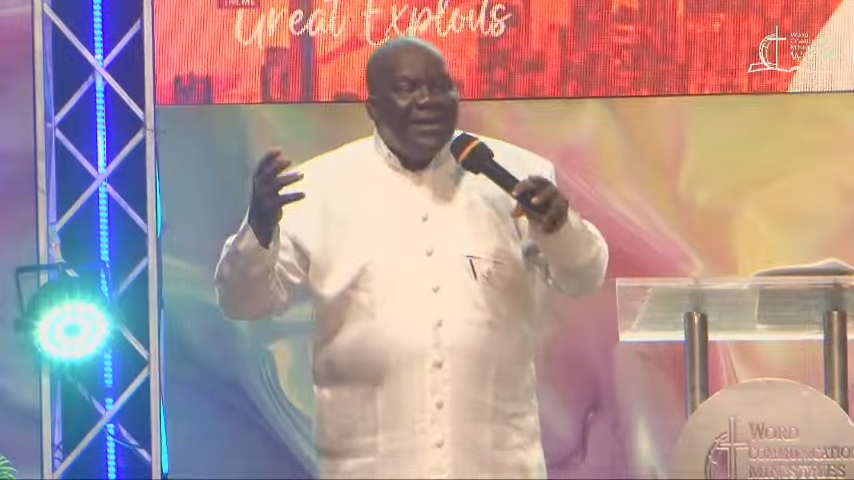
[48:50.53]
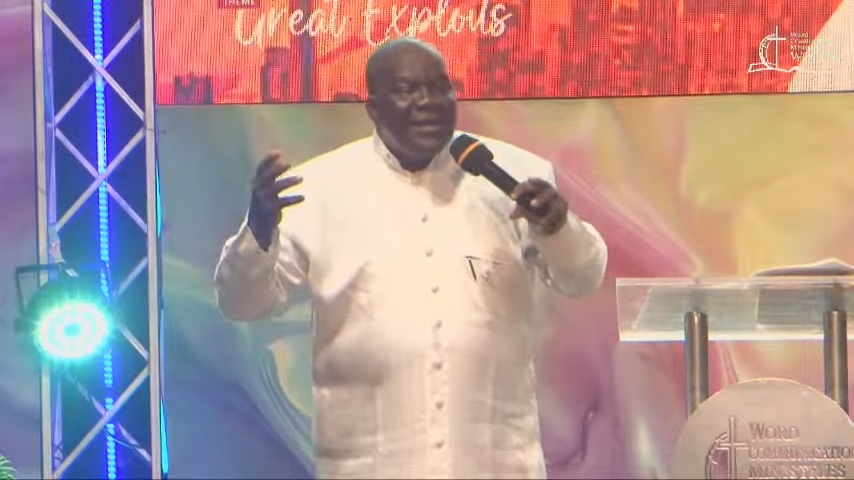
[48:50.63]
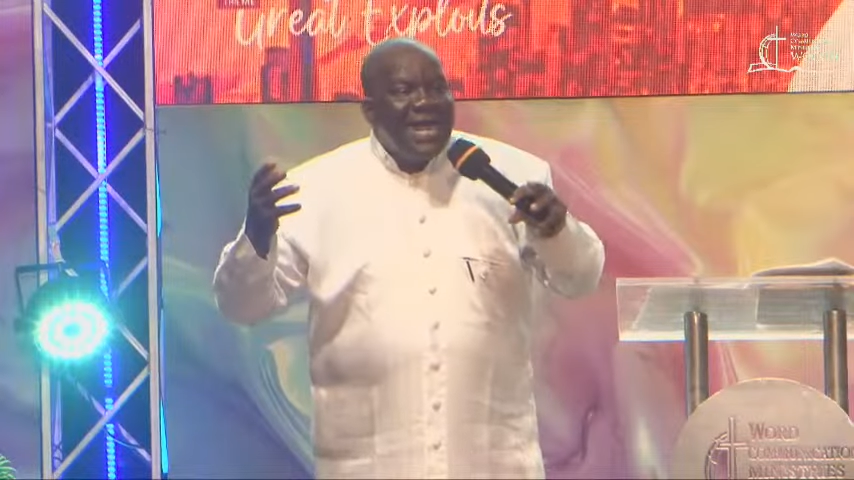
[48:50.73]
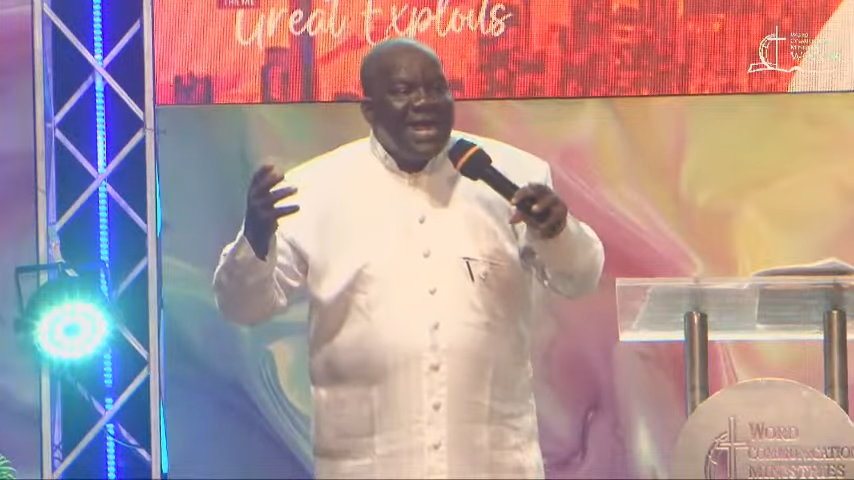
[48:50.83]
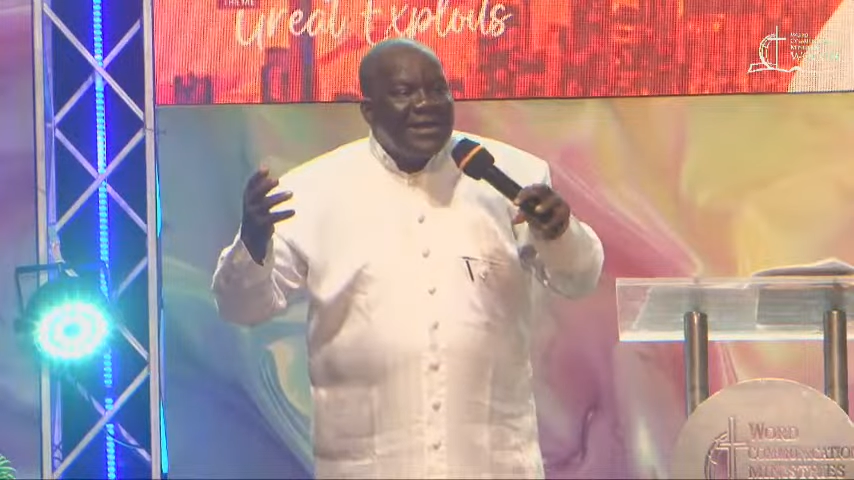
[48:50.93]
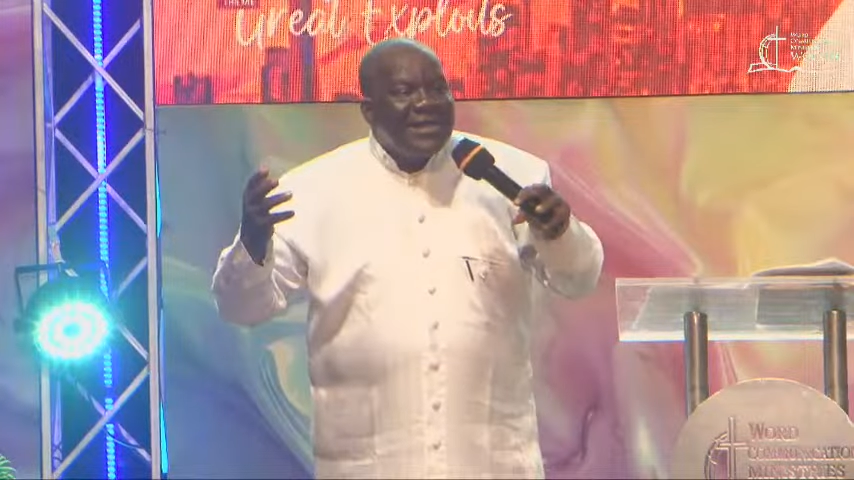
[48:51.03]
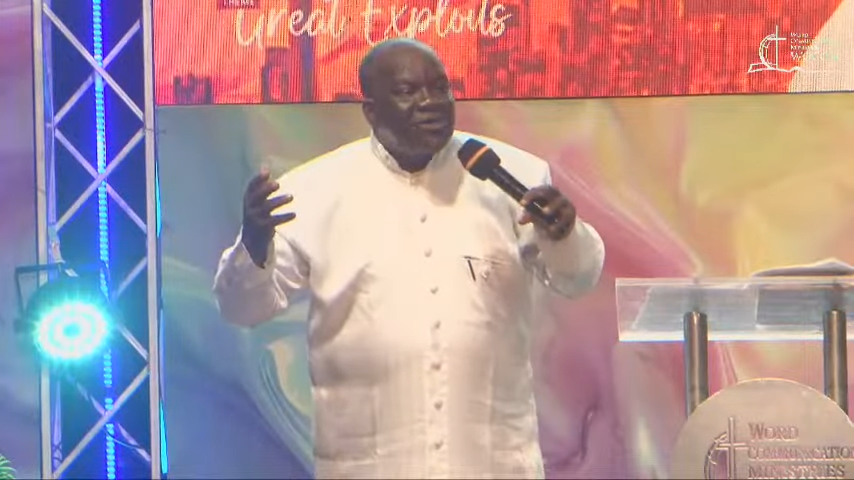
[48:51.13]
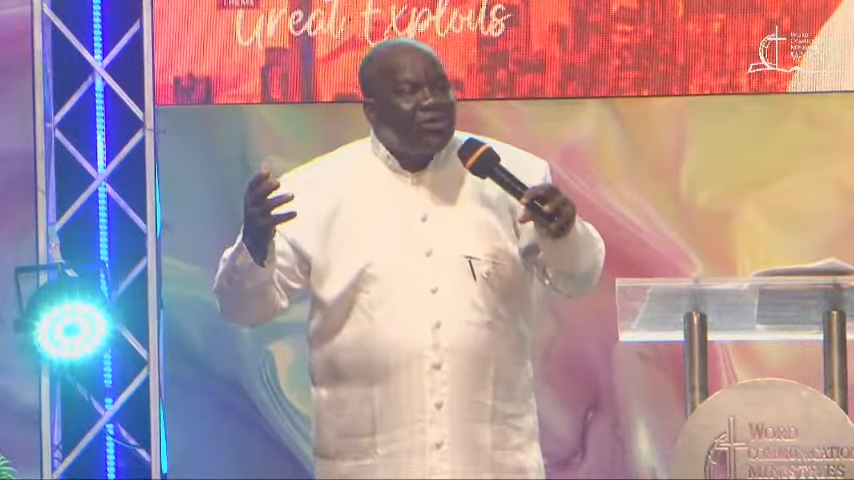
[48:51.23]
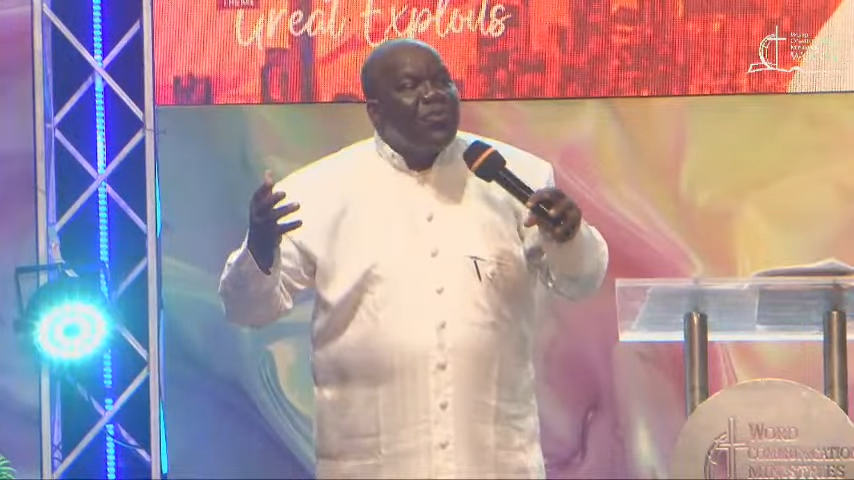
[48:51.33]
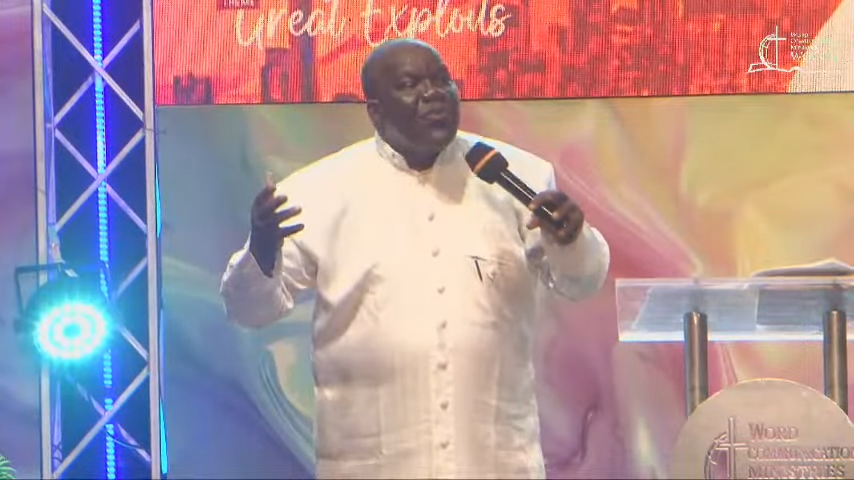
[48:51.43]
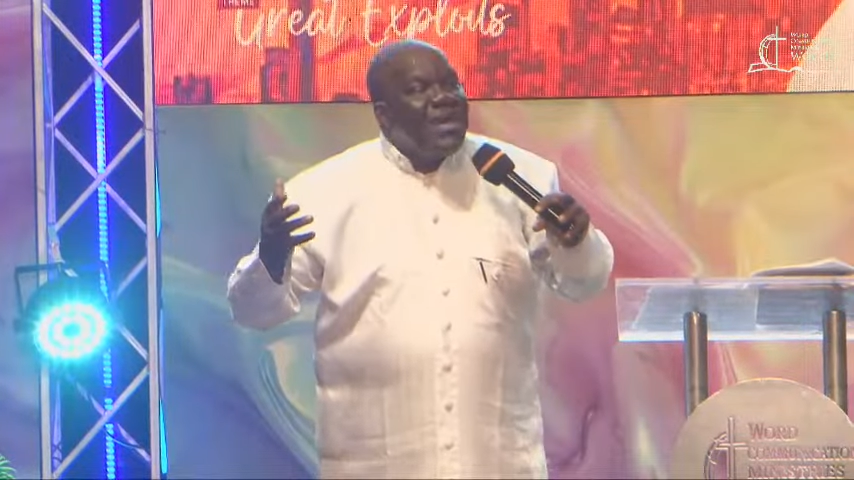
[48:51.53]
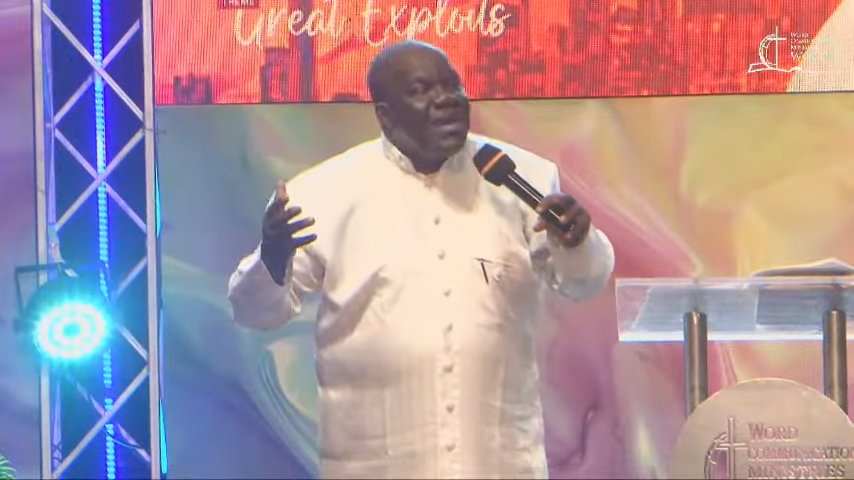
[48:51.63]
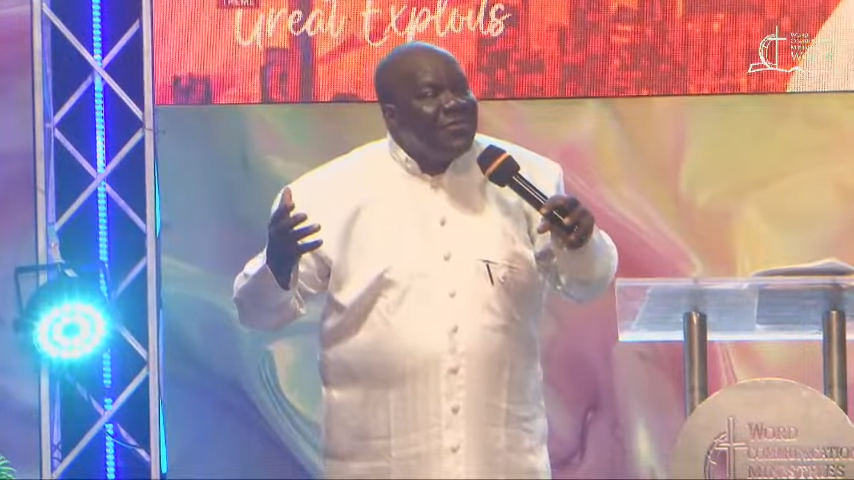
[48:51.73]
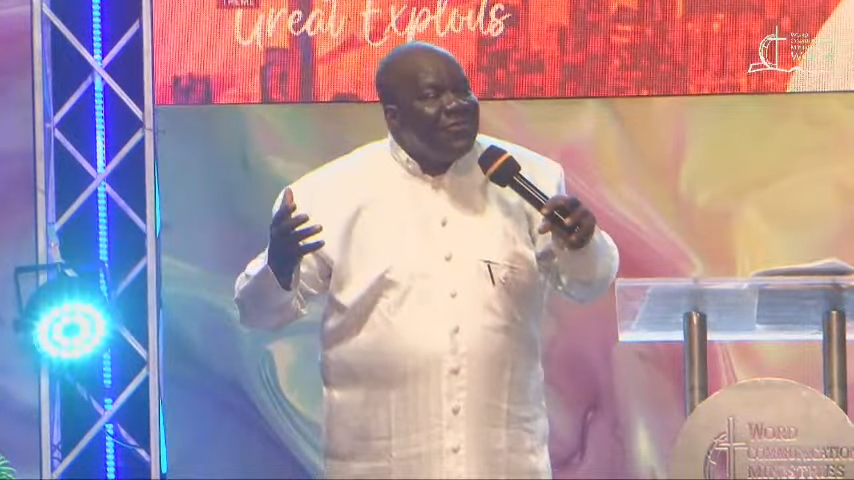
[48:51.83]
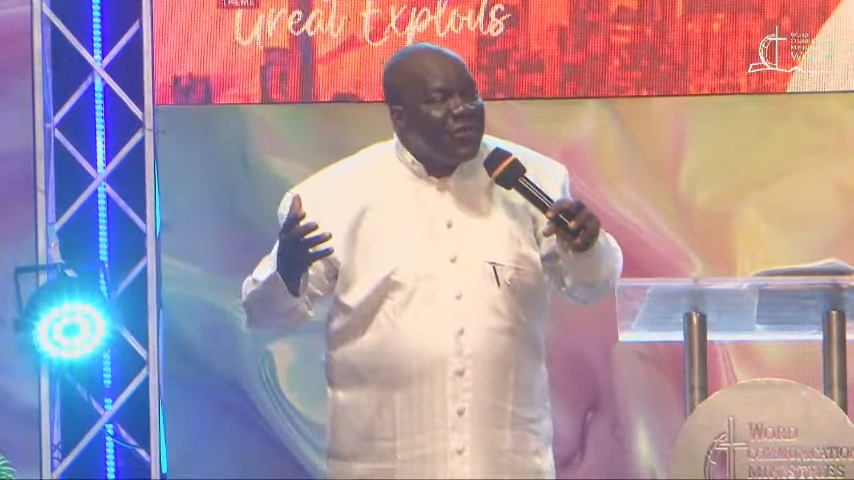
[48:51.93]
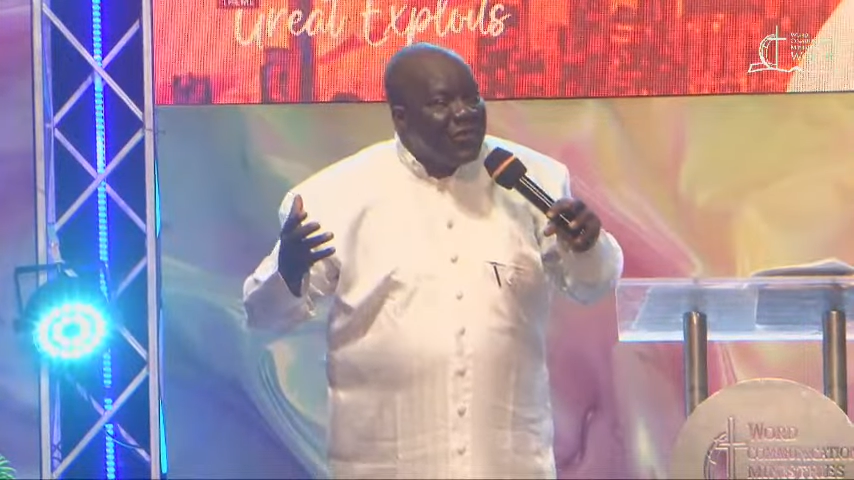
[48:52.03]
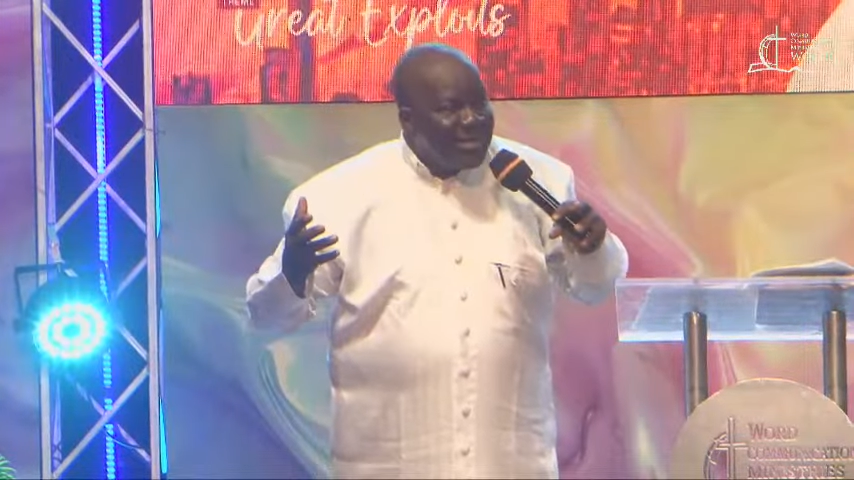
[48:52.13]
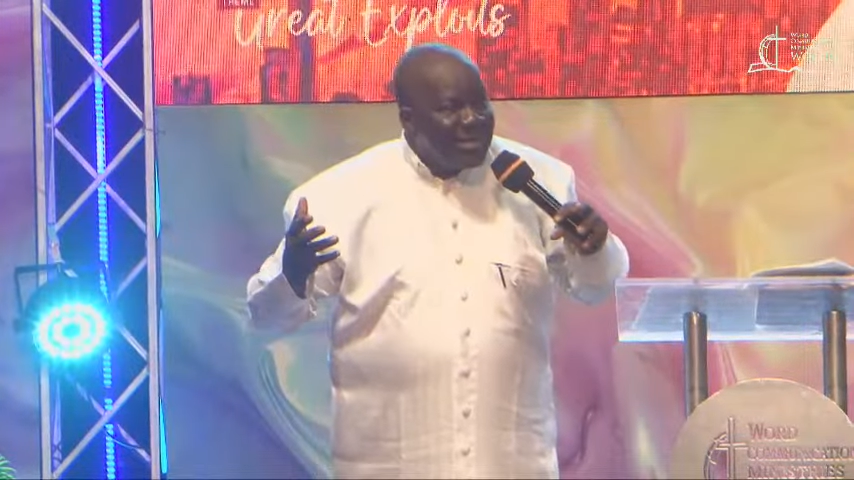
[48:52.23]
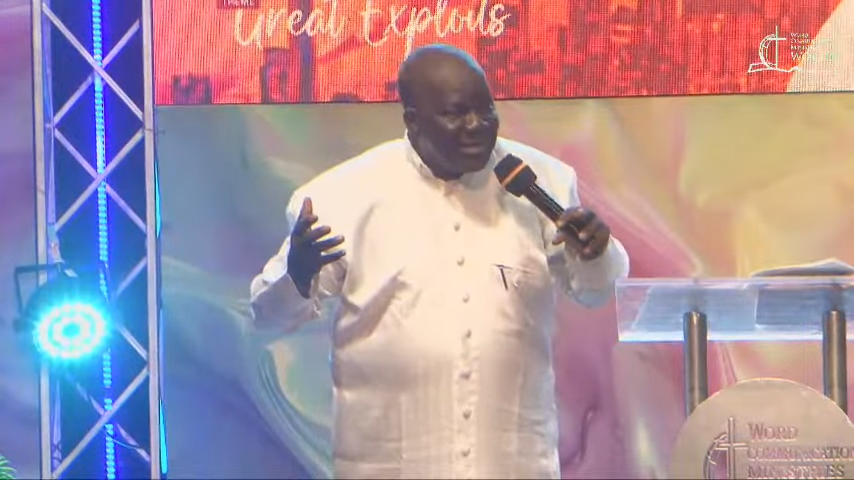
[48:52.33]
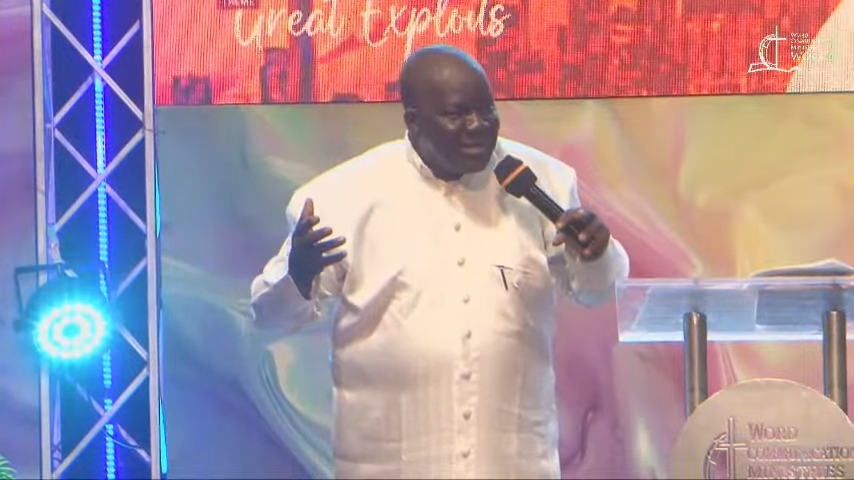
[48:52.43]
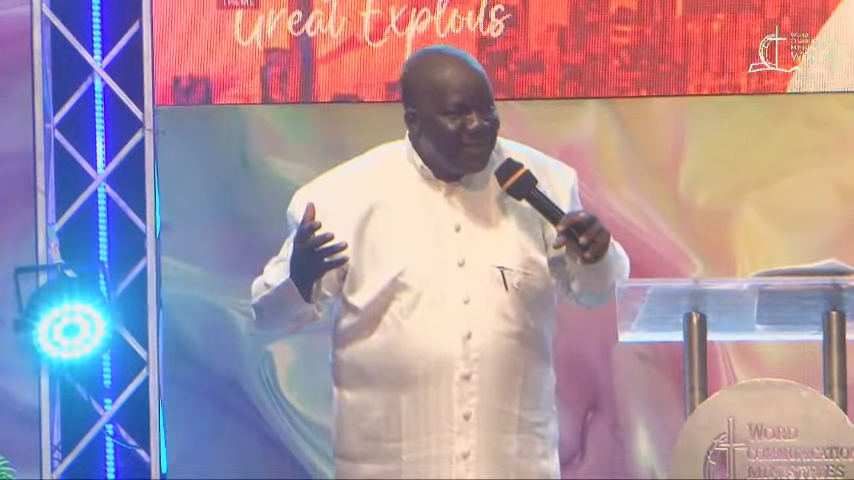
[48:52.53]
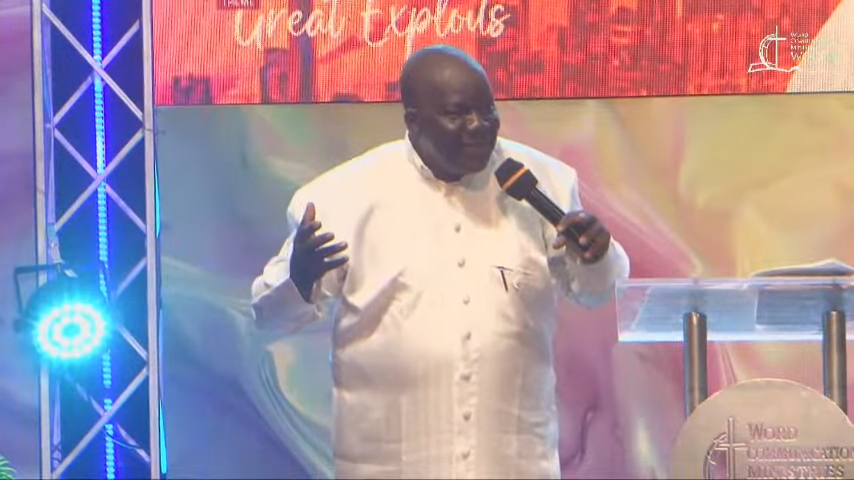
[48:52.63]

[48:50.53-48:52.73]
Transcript: they are ready to pay him for it.